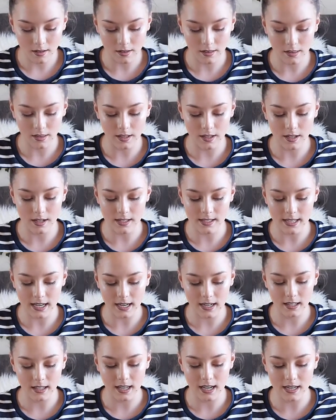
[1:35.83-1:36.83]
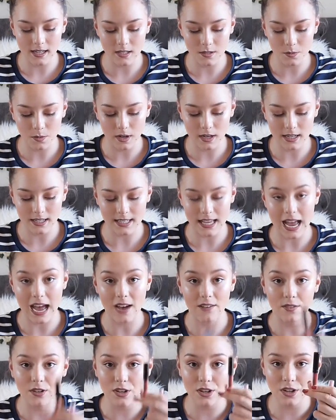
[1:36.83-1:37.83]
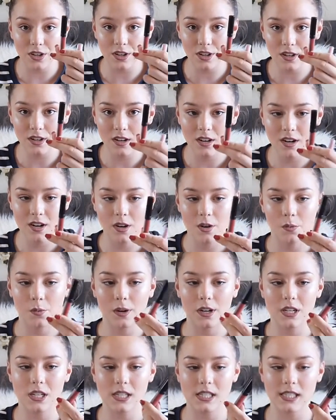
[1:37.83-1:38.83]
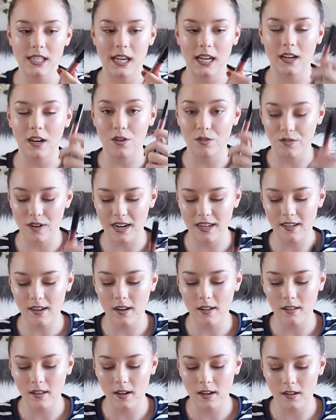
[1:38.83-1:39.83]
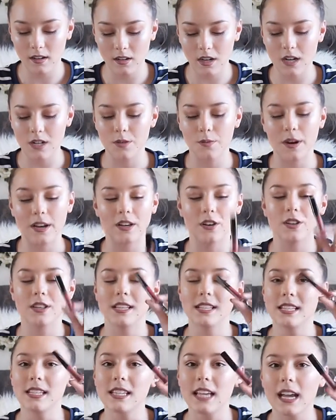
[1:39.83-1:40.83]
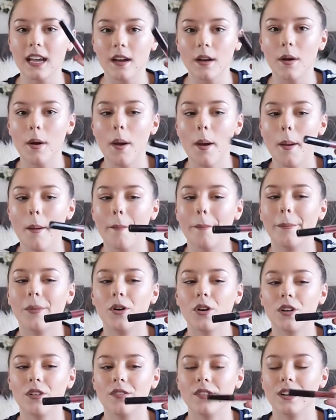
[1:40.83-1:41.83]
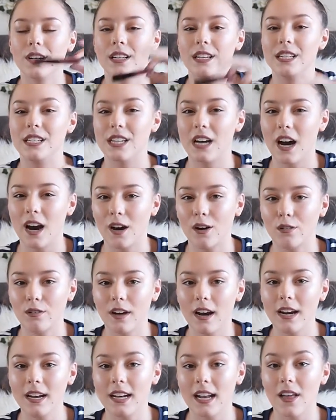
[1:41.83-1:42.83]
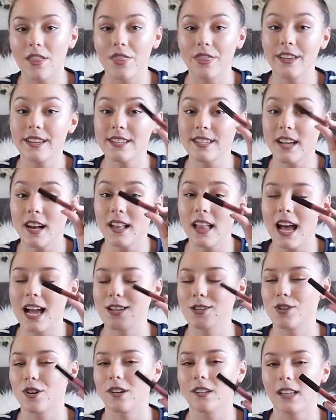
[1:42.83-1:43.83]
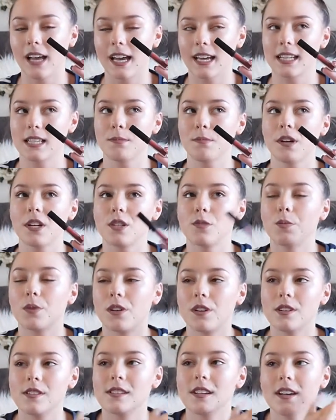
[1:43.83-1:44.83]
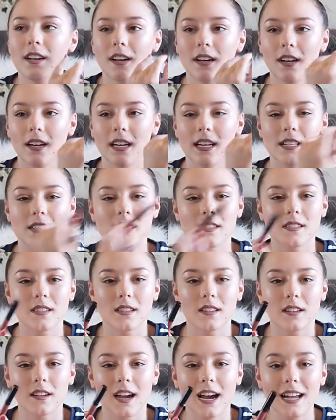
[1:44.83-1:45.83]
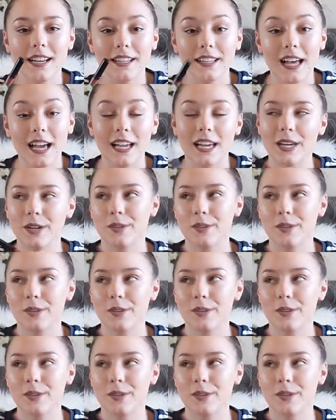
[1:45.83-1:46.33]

The second lightest one is Avenue, which is like a red color. Actually, wait, no, this is like more of a dark red. Now, this color I don't like as much because it's kind of like,